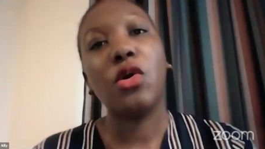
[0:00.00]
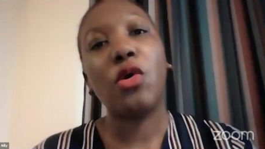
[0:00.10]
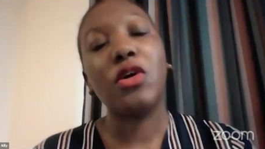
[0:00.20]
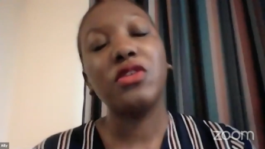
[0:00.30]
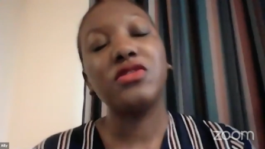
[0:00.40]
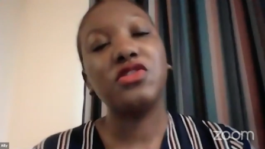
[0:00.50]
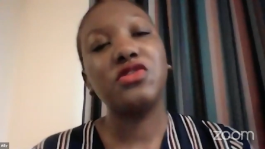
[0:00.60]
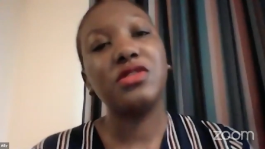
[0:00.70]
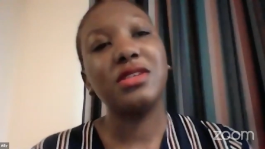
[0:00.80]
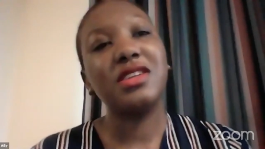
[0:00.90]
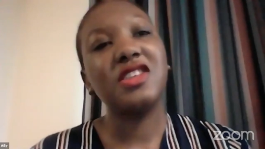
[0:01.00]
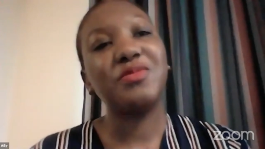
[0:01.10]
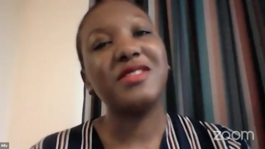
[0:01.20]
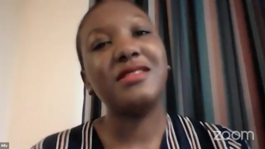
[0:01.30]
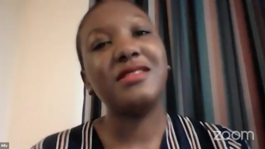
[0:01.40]
concentrating
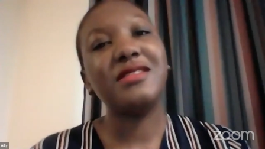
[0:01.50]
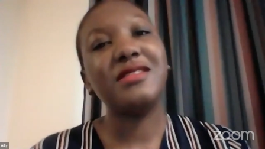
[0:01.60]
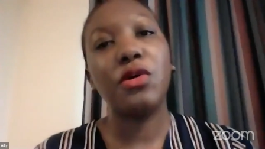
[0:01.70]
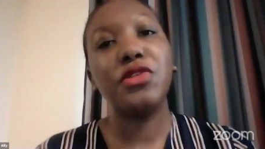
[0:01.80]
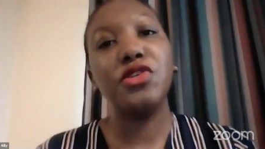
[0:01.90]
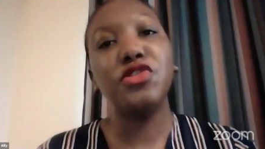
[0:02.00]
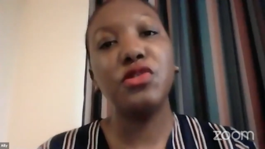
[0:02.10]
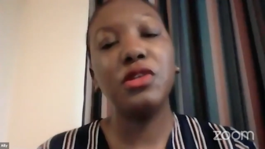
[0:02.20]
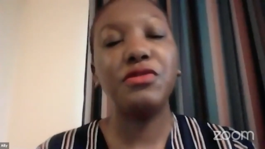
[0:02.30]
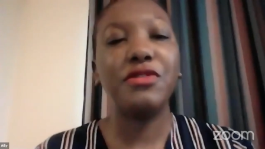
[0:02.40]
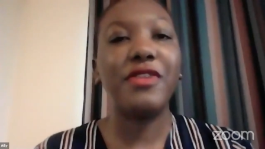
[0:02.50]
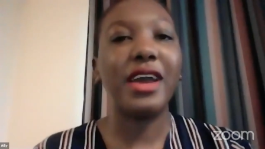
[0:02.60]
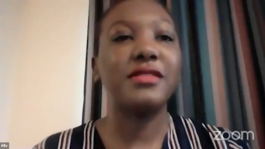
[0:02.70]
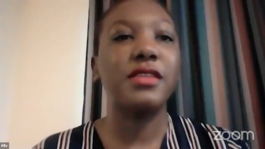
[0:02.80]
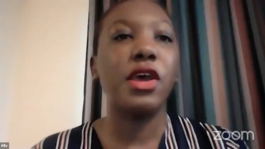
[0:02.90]
specifically on the newly
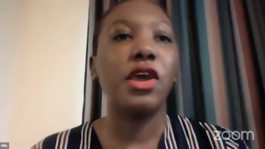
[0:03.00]
revised